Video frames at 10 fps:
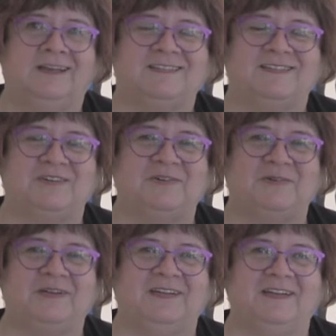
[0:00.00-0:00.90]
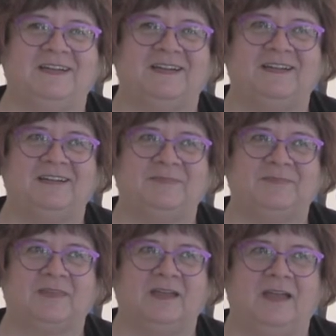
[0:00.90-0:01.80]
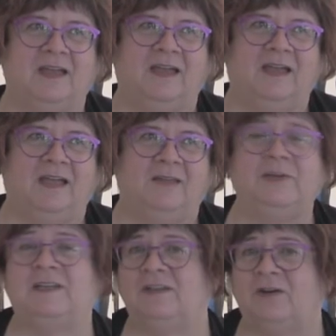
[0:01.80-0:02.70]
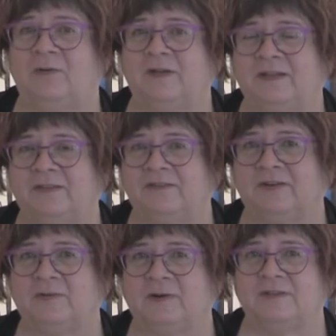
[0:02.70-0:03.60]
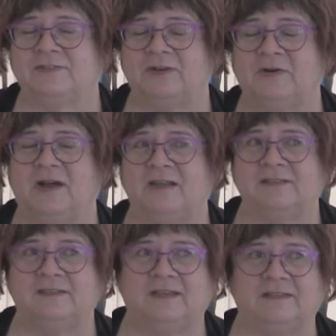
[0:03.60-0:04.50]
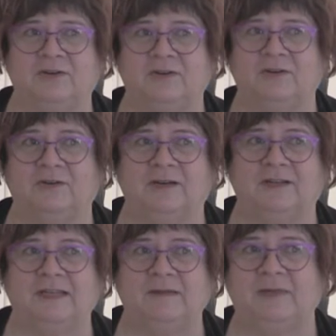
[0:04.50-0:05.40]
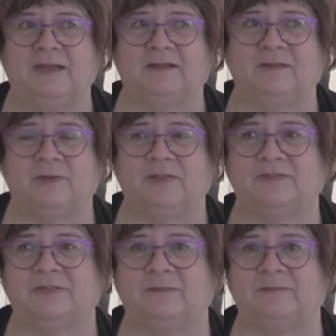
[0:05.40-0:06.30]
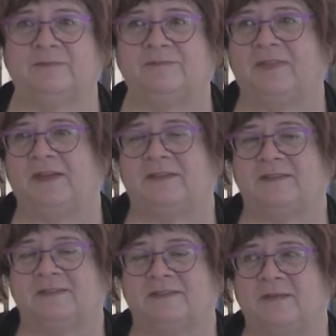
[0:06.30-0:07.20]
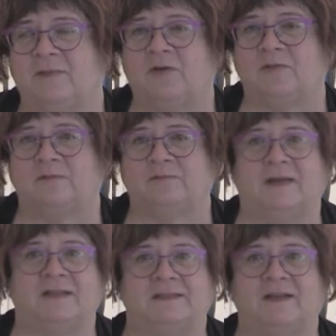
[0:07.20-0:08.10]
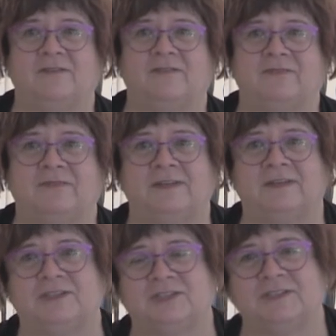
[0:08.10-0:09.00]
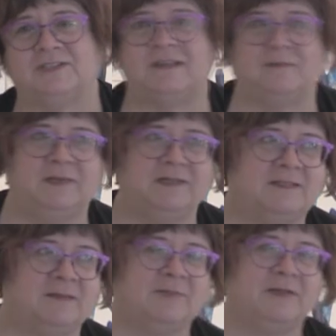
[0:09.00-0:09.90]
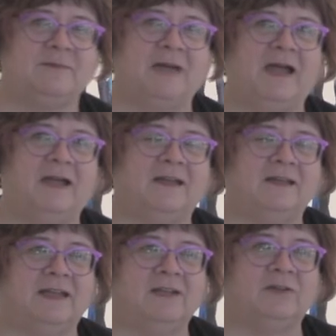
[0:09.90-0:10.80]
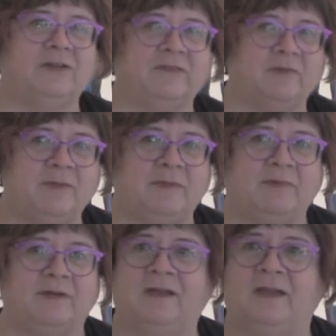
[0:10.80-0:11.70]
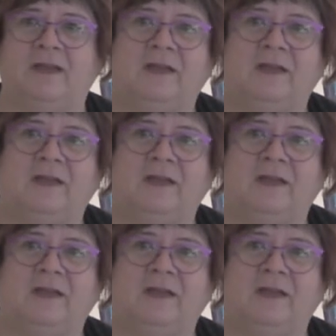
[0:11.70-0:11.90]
so we didn't know one another very well. So I sent her an email with some things about myself, and she sent me something back, and I don't even remember